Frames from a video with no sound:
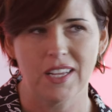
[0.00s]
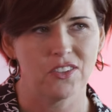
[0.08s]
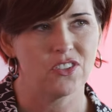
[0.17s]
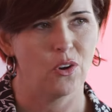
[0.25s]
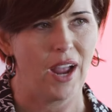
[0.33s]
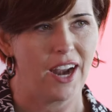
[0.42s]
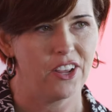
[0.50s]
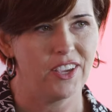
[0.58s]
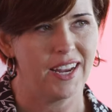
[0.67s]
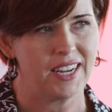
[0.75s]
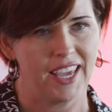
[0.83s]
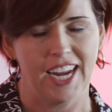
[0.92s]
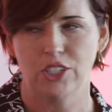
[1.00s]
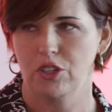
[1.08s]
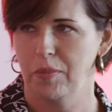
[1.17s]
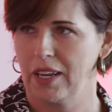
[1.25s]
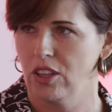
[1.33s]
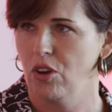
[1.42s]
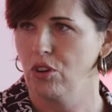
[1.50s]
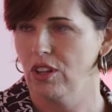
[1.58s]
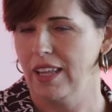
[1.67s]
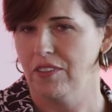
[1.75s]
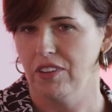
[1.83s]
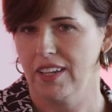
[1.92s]
And so how do you get engaged them at a local
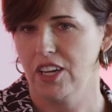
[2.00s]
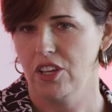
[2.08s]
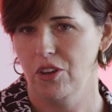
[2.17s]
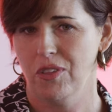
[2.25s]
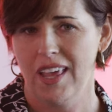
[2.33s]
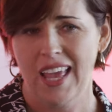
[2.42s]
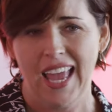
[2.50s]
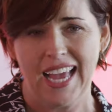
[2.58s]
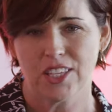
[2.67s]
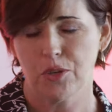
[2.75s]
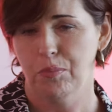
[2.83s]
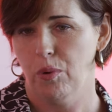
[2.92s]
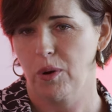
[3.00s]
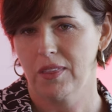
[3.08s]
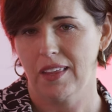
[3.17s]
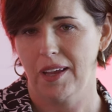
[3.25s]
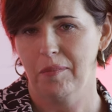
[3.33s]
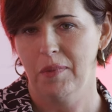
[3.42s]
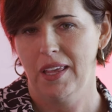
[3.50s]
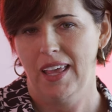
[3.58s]
level and the youth and support them?